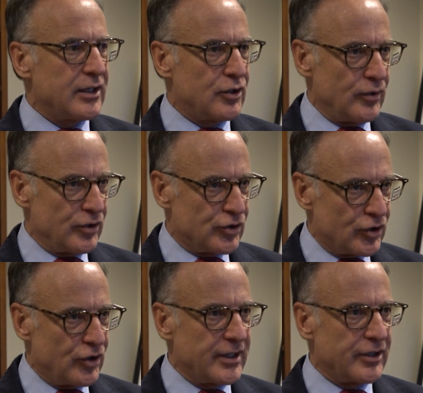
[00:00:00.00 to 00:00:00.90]
to
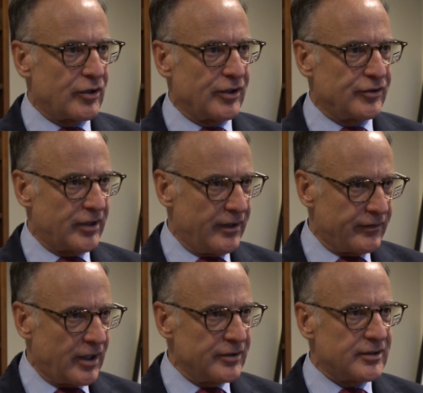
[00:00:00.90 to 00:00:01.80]
ensure that there are
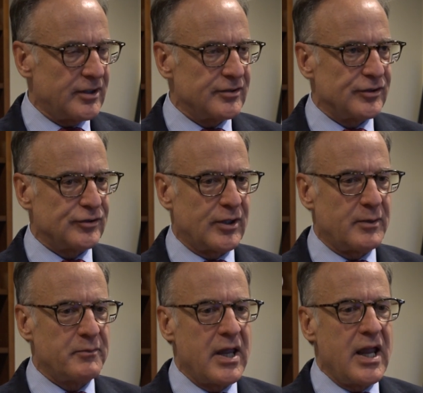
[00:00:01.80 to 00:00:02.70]
safeguards in our
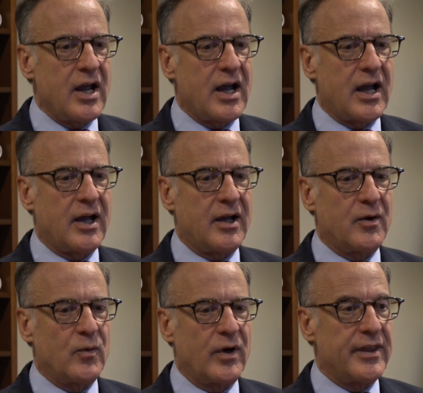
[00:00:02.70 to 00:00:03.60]
system uh,
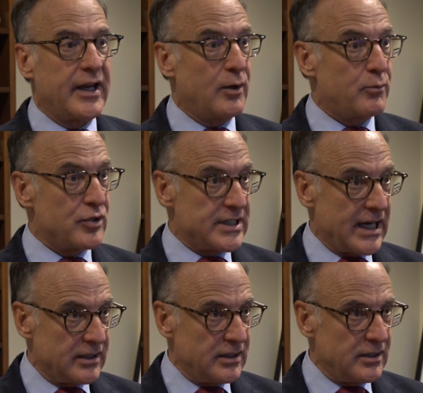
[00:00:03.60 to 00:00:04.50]
where they are
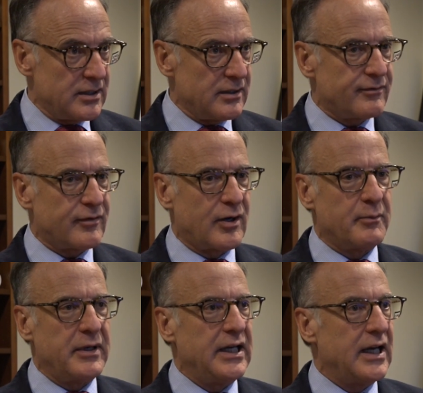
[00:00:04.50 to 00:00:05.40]
protected
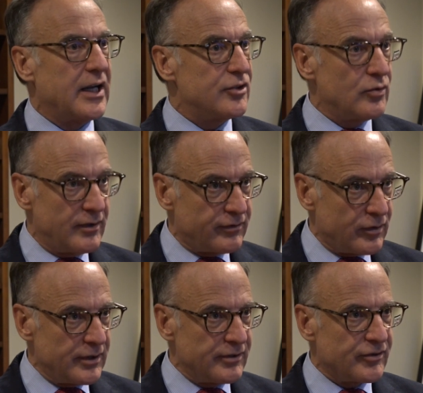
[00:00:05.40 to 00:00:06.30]
from any undue
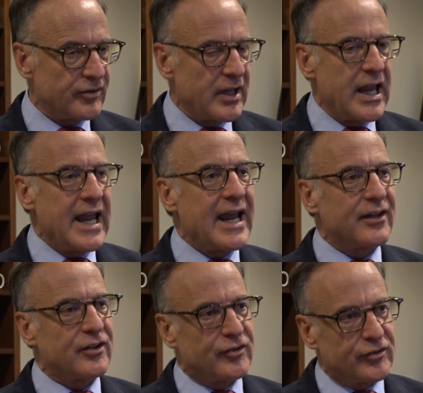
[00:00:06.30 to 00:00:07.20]
influence,
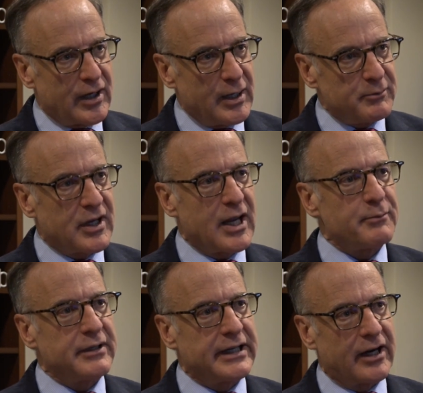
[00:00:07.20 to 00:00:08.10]
at the same
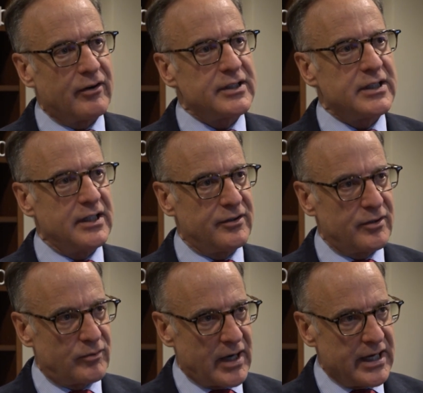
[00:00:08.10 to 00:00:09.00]
time guaranteed
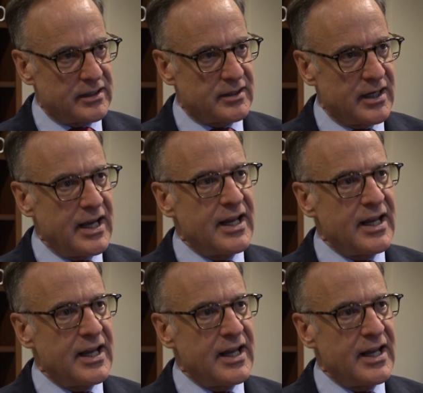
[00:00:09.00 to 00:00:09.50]
the right